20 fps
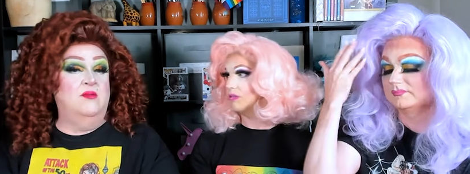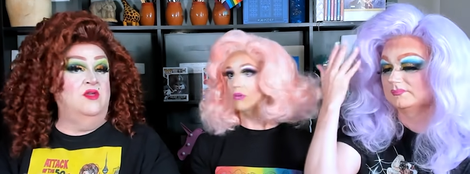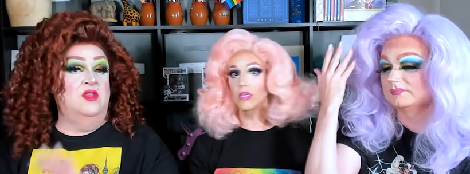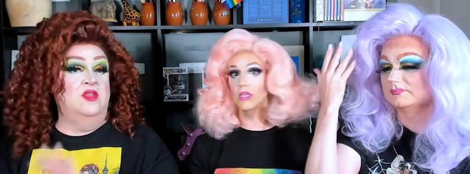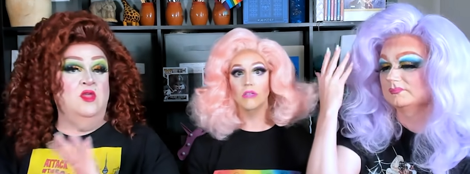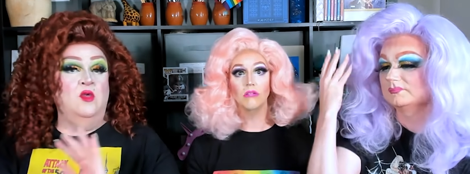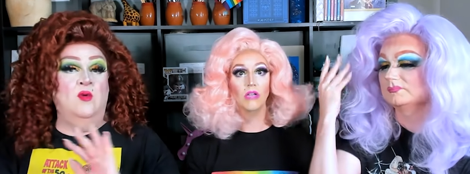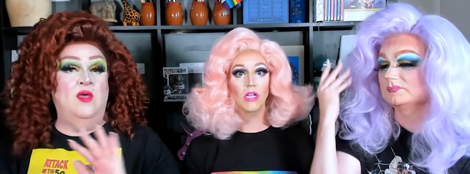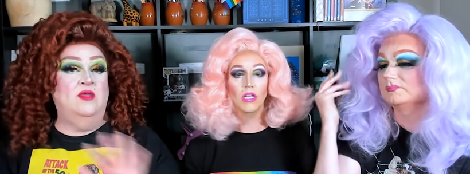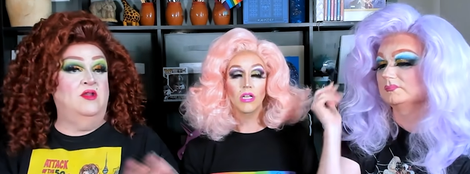Speaker 1: I'm going
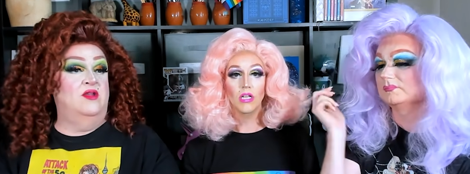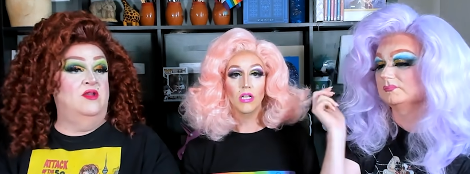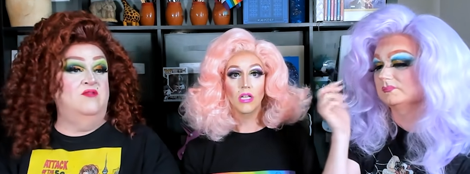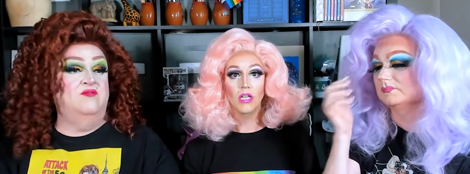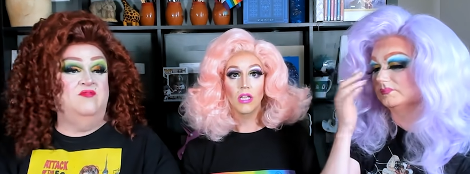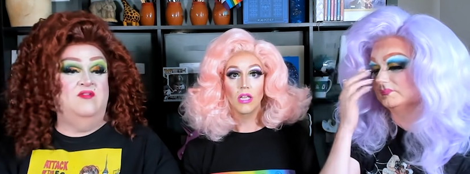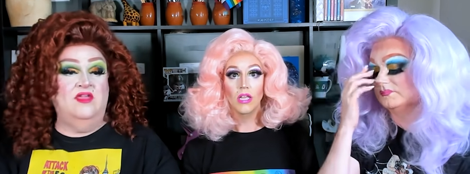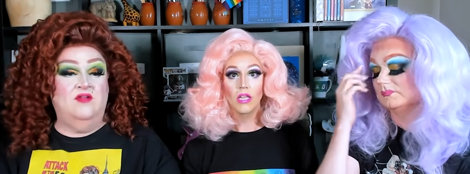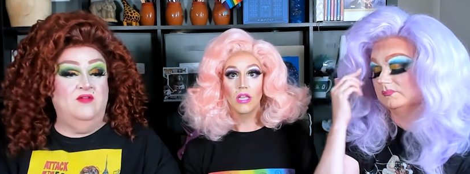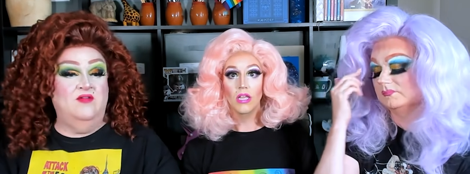to go out on a
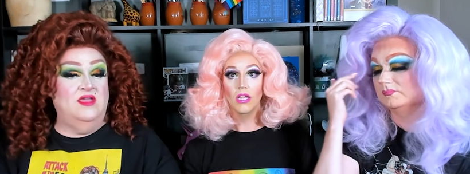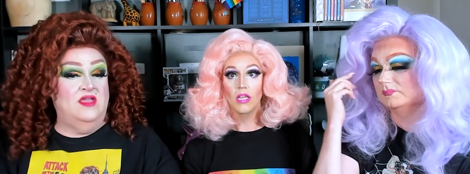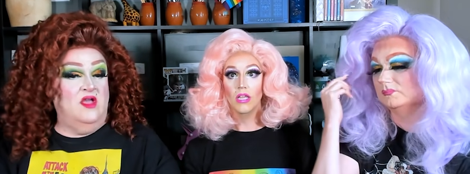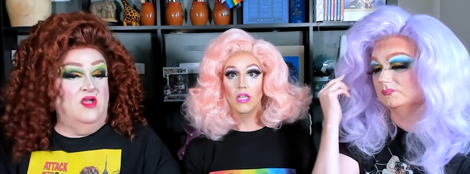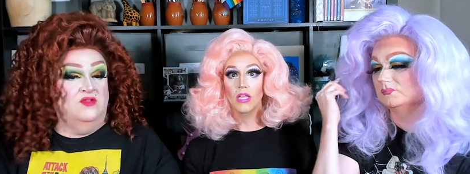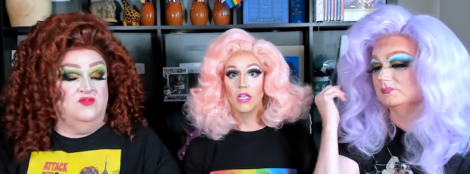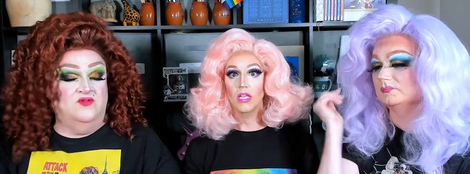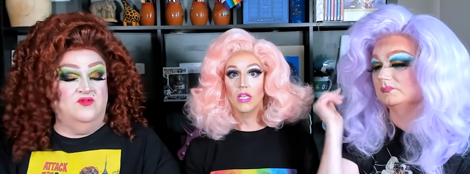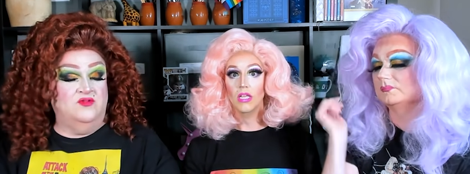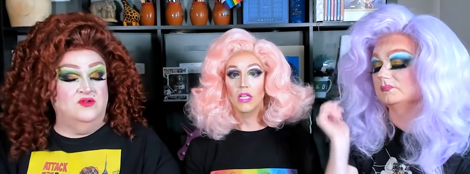very
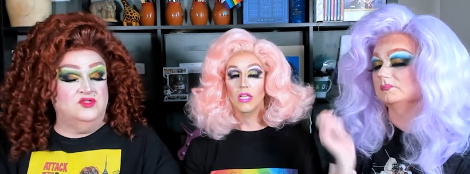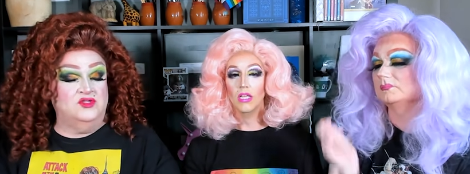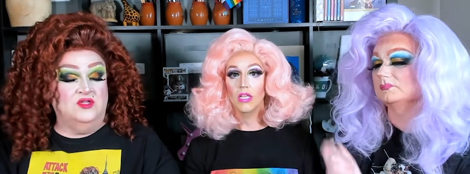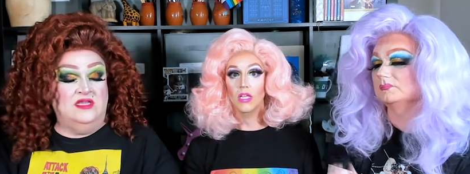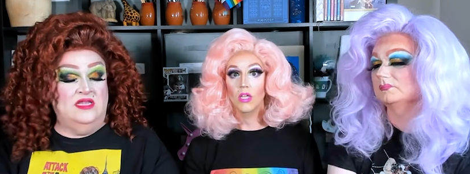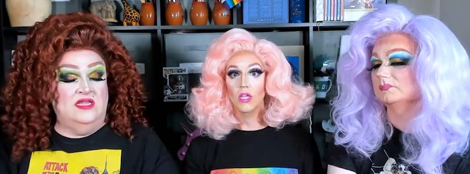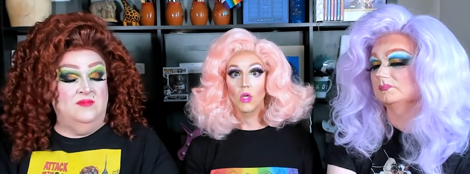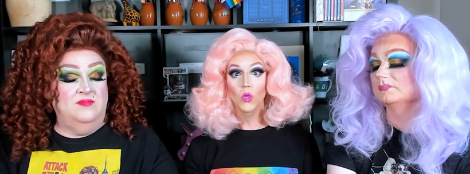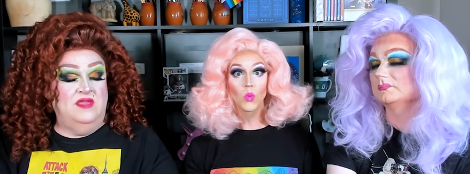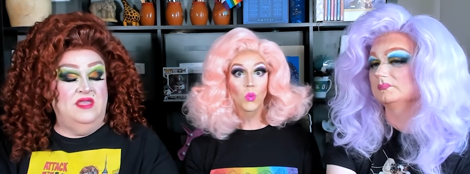controversial
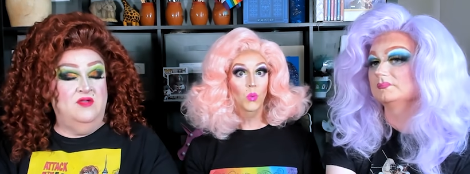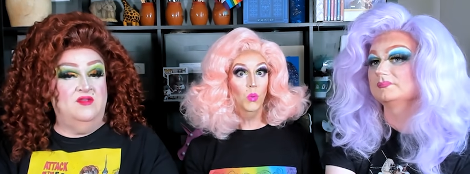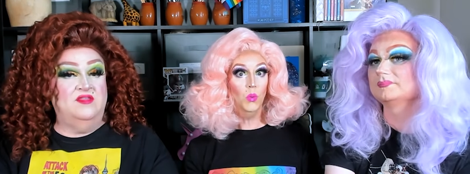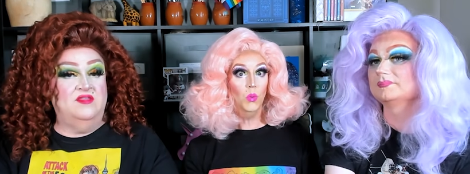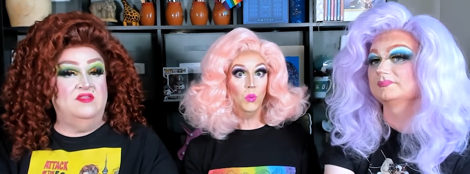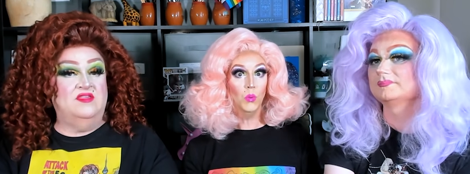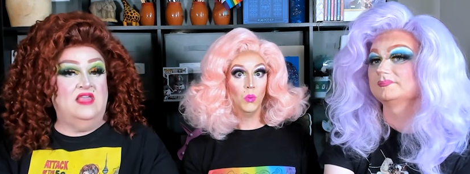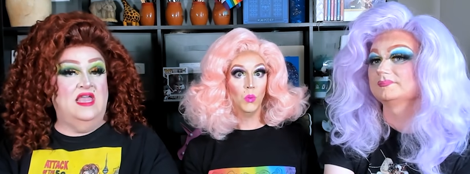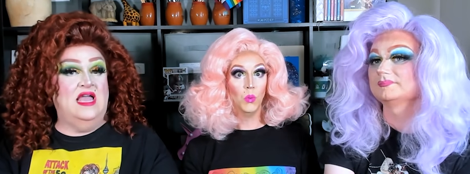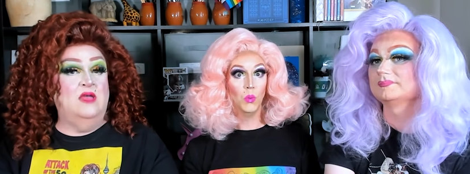limb here Ooh.
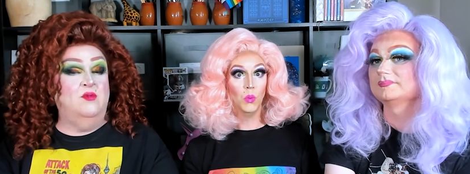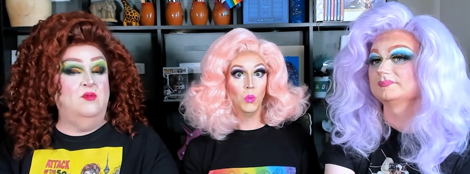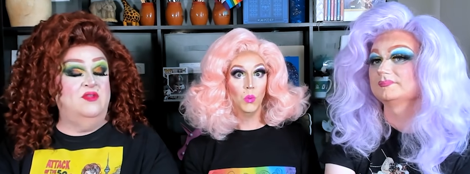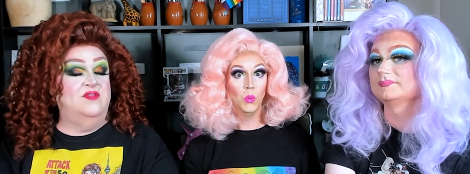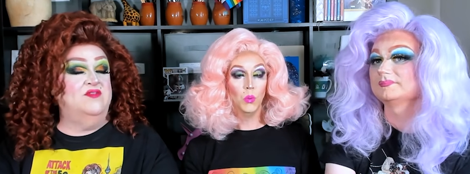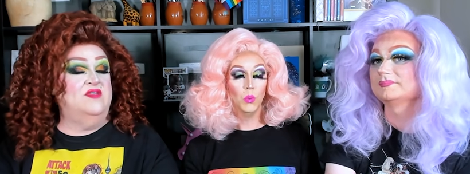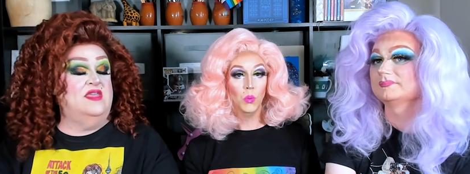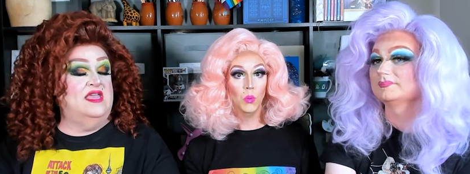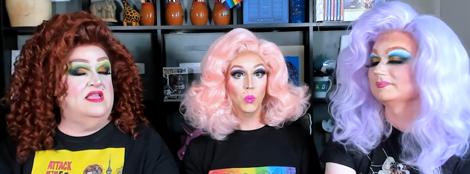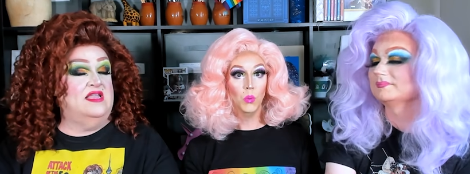and say I would
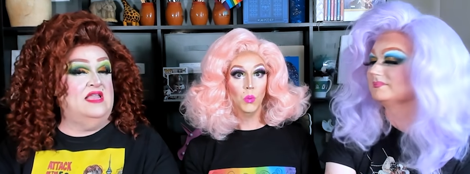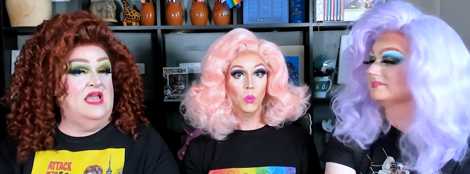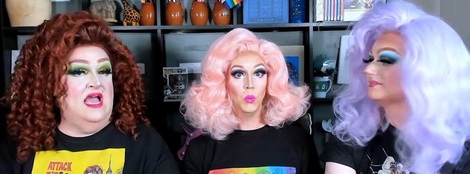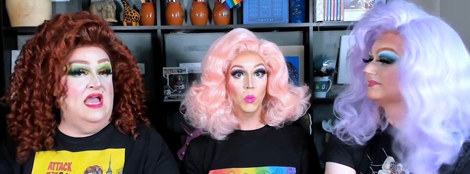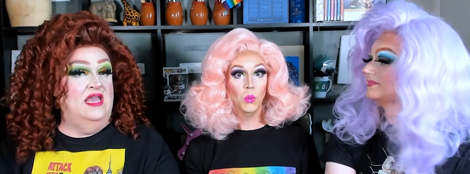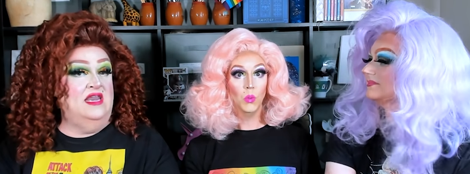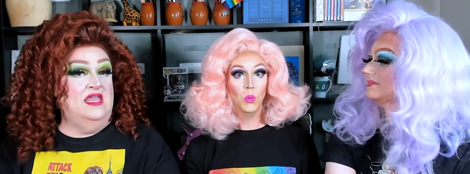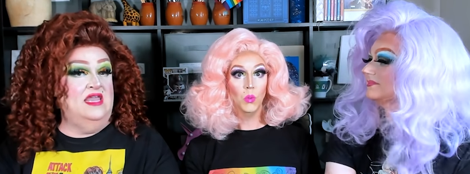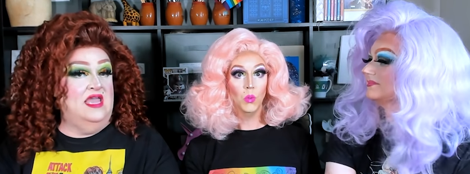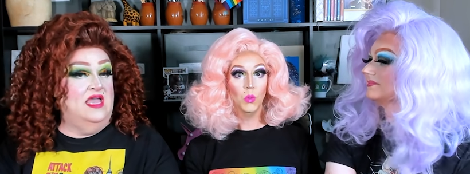have kicked
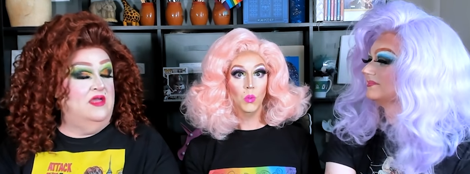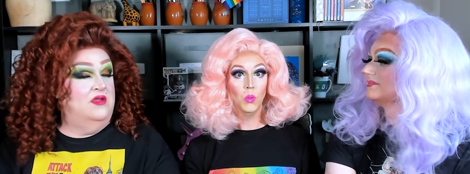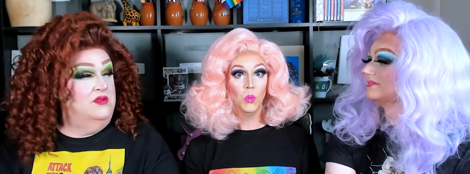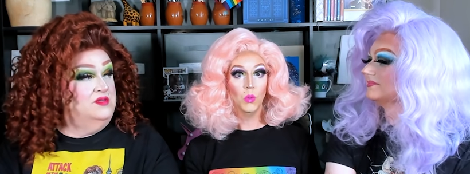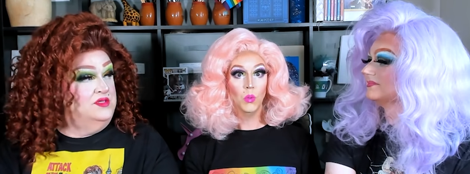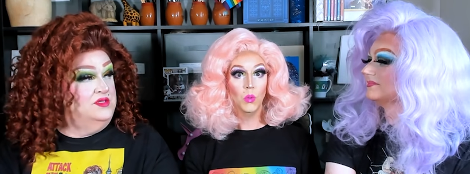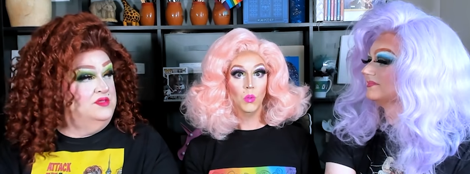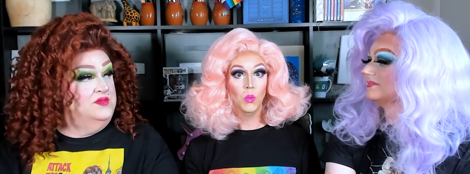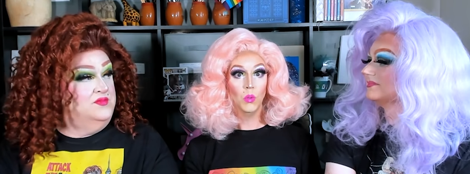Kylie out.